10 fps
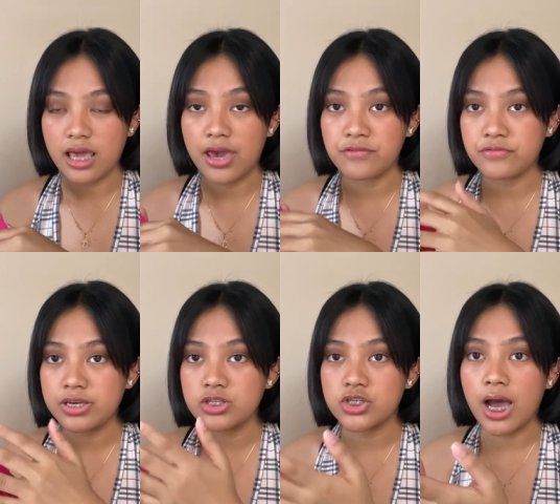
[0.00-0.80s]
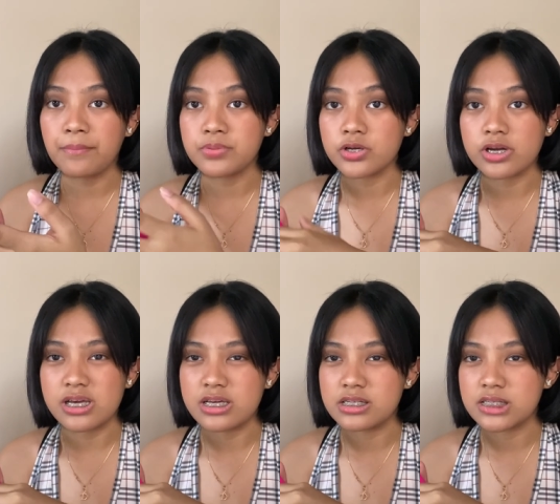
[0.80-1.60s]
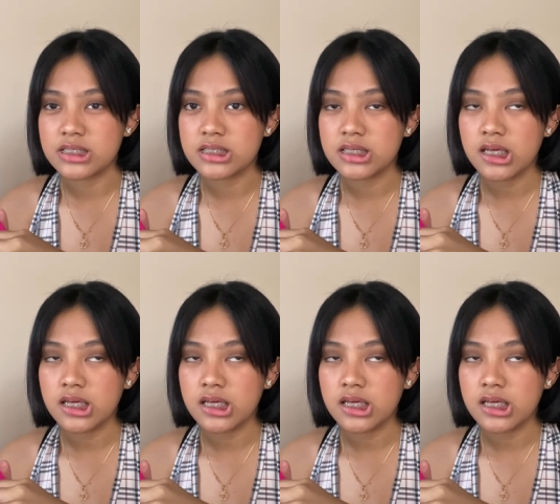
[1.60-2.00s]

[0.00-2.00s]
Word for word: every chapter is